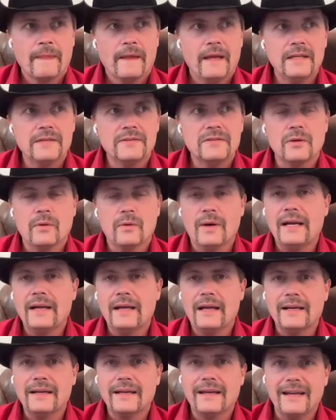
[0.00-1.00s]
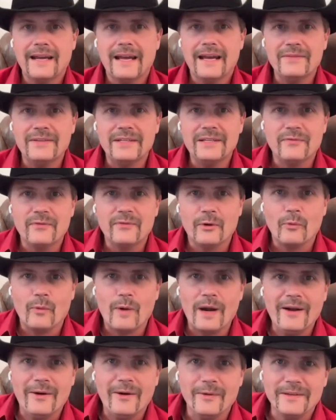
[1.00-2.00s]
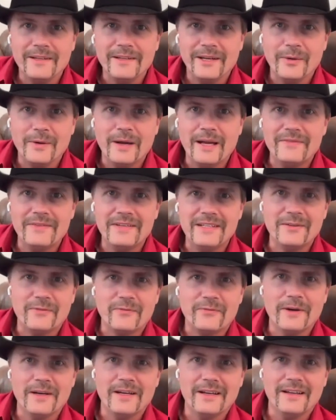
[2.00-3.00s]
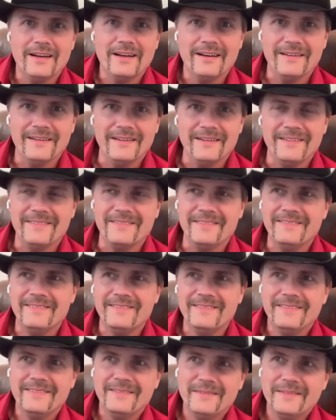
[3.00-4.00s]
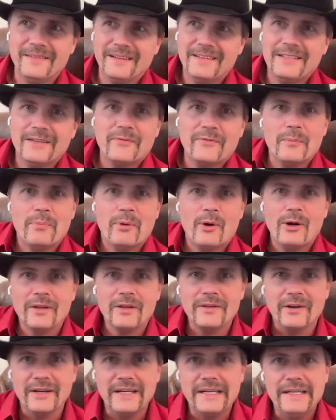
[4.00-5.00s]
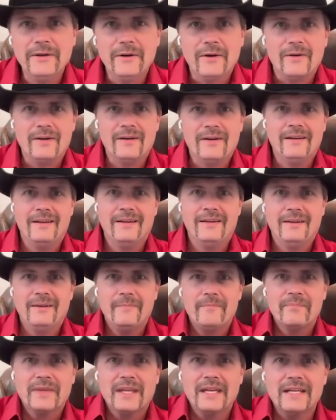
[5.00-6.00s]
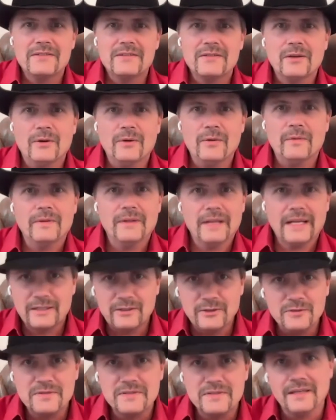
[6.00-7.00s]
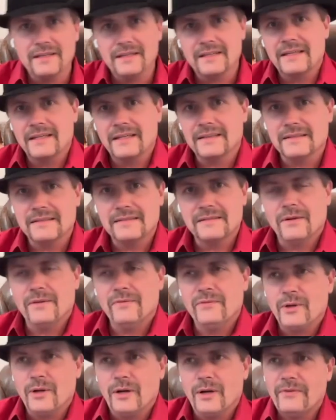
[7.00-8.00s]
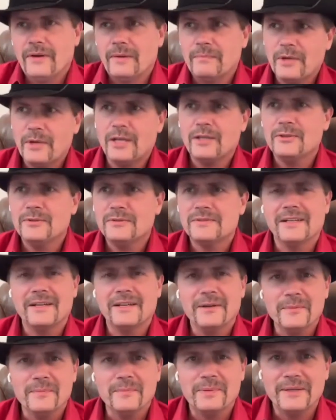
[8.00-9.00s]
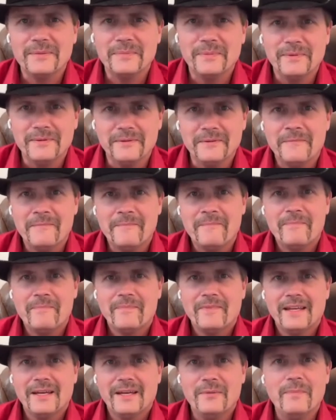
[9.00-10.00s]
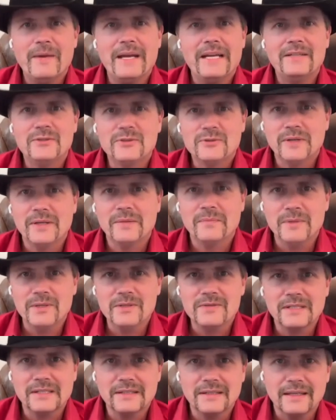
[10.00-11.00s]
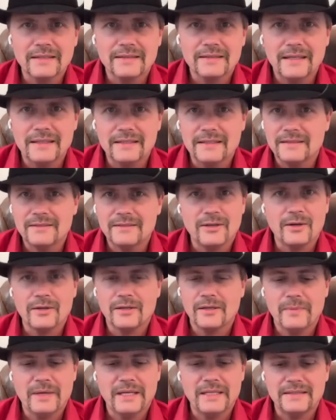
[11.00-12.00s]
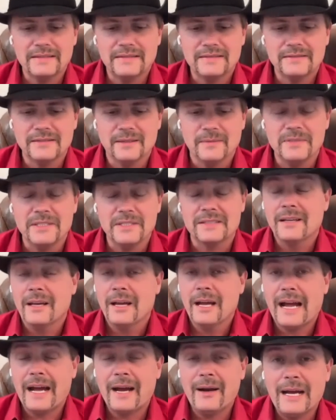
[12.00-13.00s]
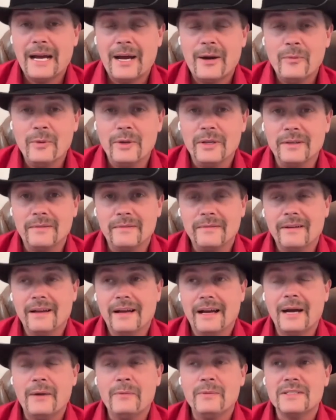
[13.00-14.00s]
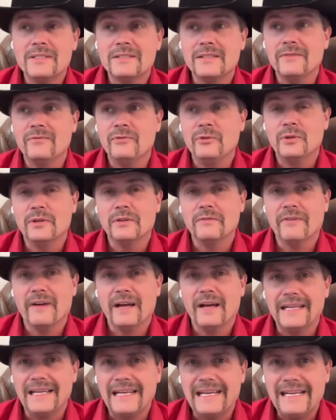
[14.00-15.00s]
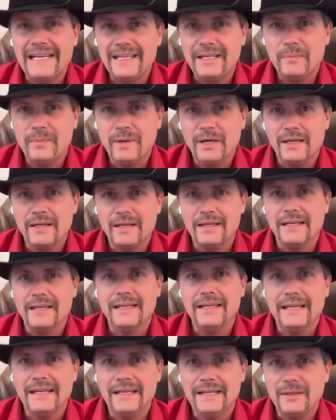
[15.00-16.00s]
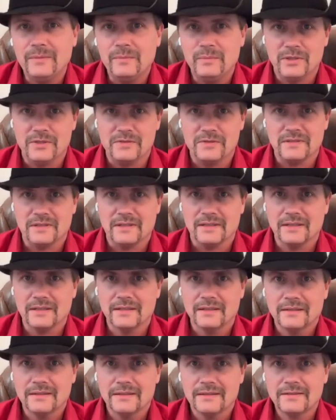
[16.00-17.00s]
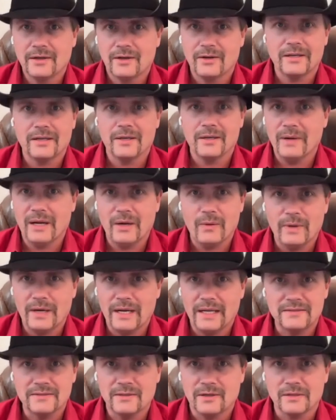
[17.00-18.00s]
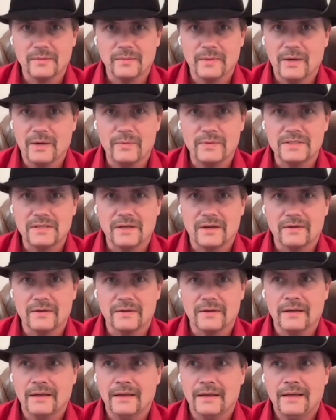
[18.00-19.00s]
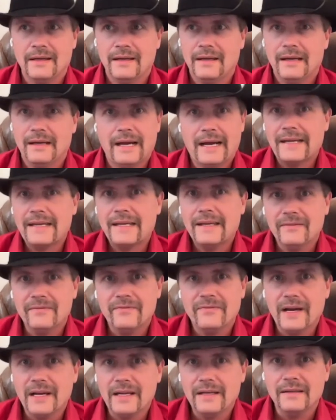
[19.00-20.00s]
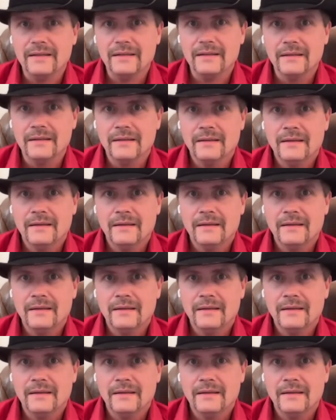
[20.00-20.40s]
And so I kind of have a different route. I have a different part of their ear. And so, like you said, to kick this interview off, I'm not used to hearing people in mainstream music like that talking about these subjects. I would see if you could find anybody in any music talking about what I talked about with Tucker. I can't find it.